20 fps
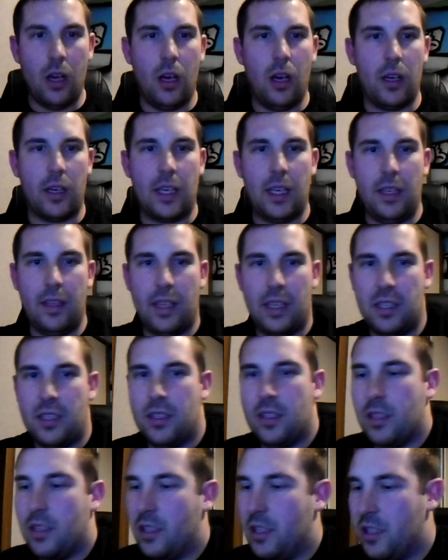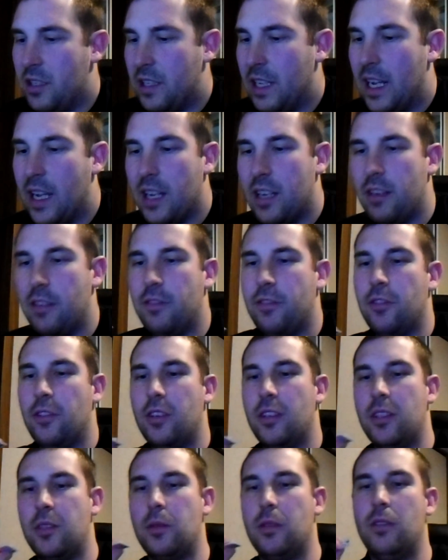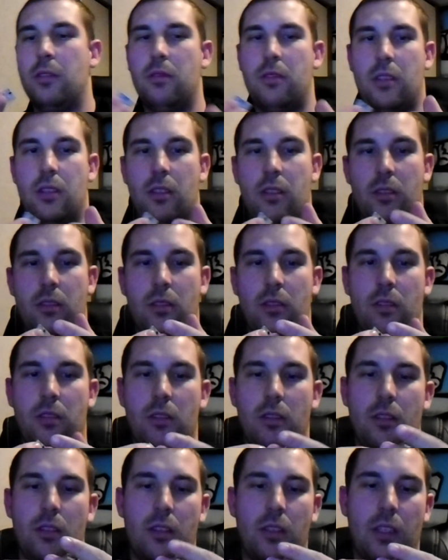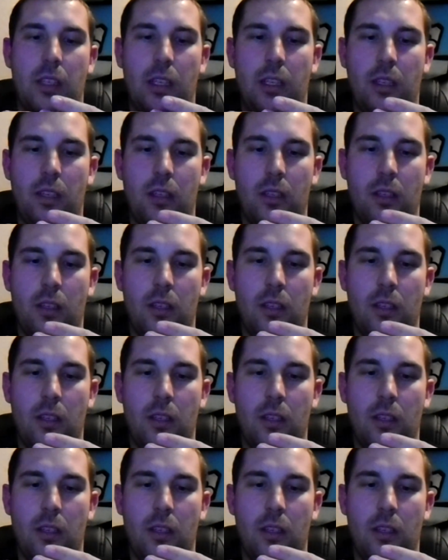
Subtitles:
Okay, that's the stand for it as well, so okay.